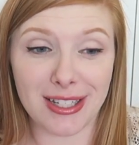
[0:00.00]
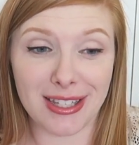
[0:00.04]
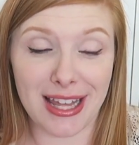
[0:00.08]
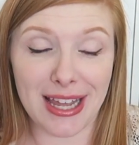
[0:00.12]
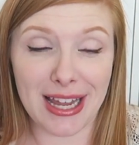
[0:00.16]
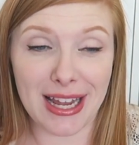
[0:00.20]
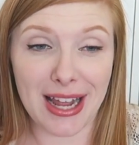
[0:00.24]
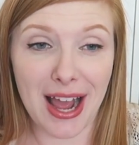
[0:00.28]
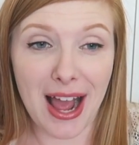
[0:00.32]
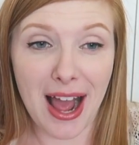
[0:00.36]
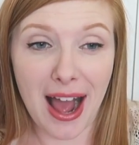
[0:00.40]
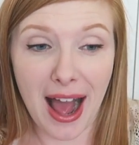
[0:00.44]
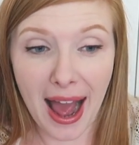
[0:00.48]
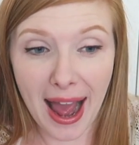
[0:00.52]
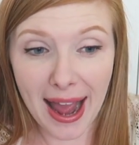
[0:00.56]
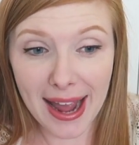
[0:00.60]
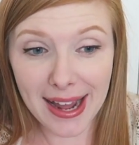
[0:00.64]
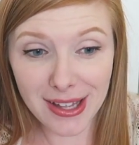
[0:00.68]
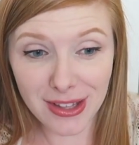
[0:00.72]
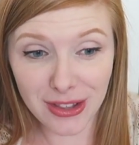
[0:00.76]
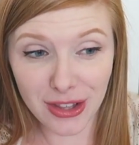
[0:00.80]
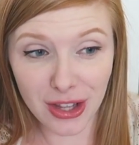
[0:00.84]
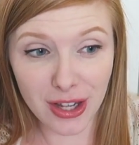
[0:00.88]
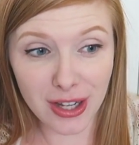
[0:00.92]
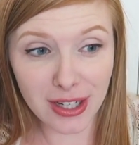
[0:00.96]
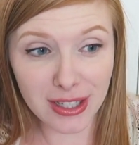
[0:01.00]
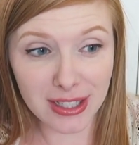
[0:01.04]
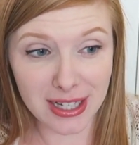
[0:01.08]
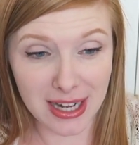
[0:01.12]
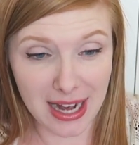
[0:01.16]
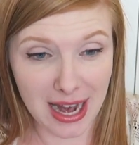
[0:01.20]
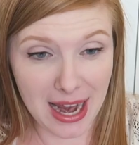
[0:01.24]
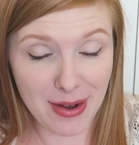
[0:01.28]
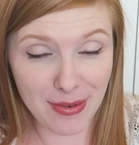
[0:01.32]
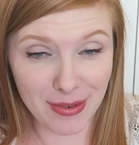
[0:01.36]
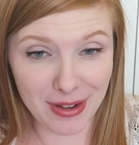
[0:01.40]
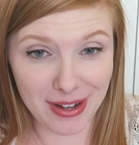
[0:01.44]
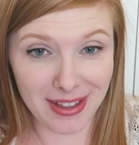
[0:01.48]
Like I looked and
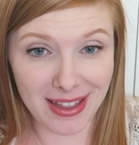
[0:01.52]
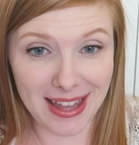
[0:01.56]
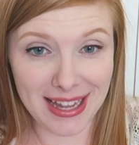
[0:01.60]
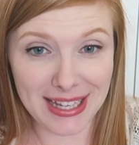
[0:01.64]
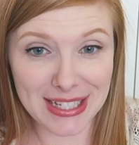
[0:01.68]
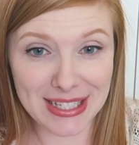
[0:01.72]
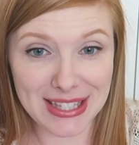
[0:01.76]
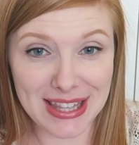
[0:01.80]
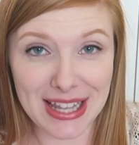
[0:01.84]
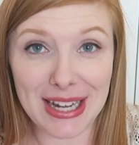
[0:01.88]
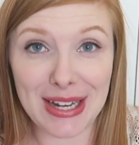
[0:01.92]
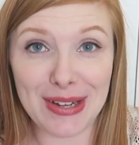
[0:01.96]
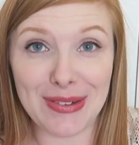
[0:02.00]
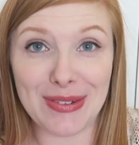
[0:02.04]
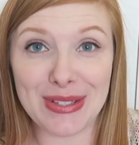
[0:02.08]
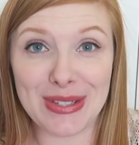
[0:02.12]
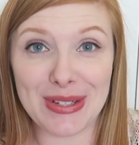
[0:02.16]
I realized that it